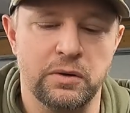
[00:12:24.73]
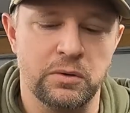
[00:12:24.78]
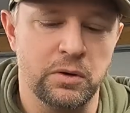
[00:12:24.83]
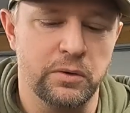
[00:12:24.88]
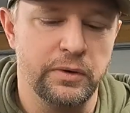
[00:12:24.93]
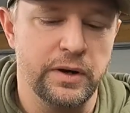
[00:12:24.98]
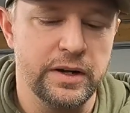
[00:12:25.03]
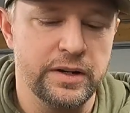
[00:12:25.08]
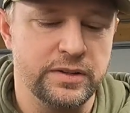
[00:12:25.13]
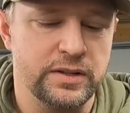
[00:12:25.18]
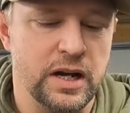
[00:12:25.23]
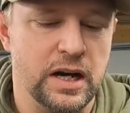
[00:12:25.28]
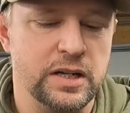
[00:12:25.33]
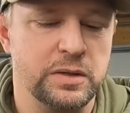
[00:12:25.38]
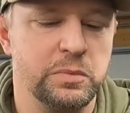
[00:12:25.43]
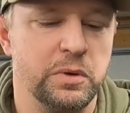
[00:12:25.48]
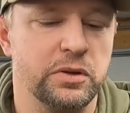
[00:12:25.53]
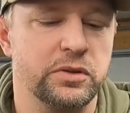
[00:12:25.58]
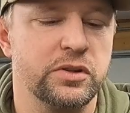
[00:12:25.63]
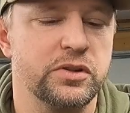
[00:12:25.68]
don't know if I had
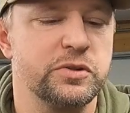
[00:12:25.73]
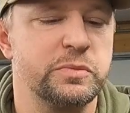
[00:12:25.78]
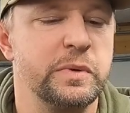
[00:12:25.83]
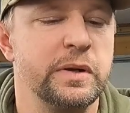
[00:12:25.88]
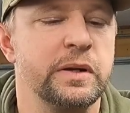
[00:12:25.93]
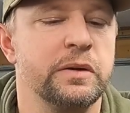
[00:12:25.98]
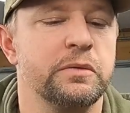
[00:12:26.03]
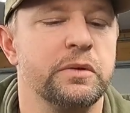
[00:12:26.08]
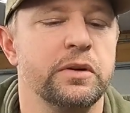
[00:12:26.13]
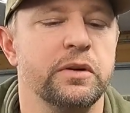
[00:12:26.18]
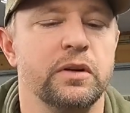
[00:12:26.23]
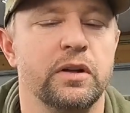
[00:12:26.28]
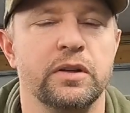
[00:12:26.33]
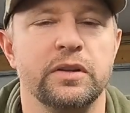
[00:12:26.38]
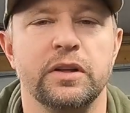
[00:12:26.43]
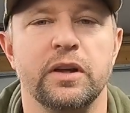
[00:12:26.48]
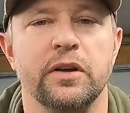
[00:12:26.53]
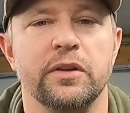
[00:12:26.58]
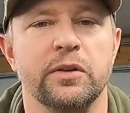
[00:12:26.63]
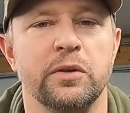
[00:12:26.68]
talked about the spinning reel
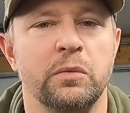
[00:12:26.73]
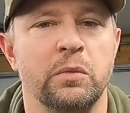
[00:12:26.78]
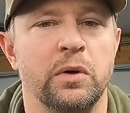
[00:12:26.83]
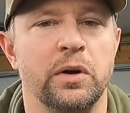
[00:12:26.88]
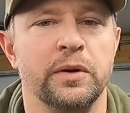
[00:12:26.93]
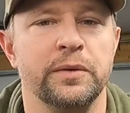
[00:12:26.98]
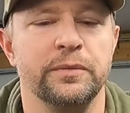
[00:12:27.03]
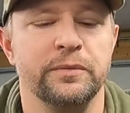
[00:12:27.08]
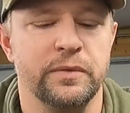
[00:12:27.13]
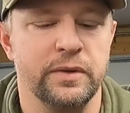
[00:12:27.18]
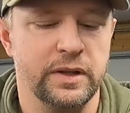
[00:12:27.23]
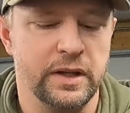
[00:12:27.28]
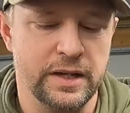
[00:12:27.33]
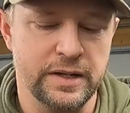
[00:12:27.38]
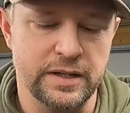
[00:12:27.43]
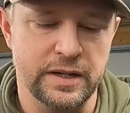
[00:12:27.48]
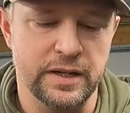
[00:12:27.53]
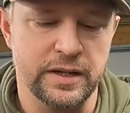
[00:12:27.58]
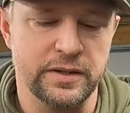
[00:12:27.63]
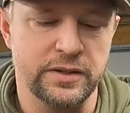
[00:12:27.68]
on the other one that
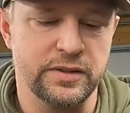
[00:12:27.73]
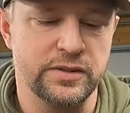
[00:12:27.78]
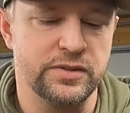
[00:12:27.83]
I did.